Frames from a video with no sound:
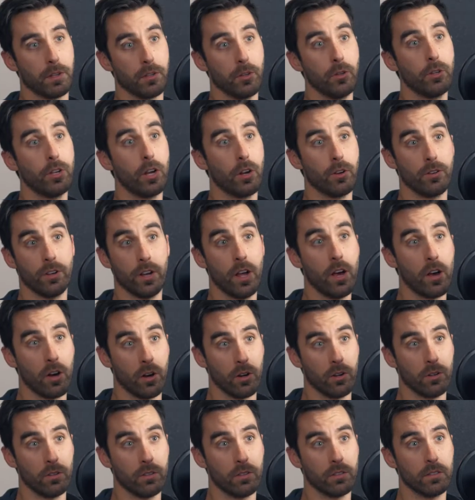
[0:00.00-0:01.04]
you don't
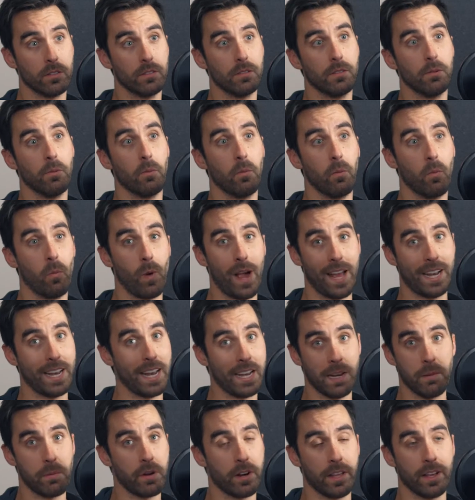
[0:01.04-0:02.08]
know when
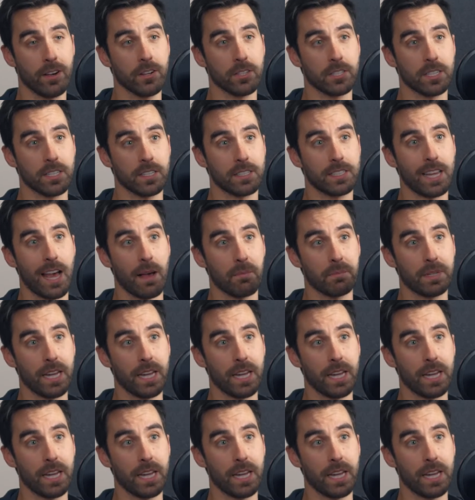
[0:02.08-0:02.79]
anybody else is tapped out.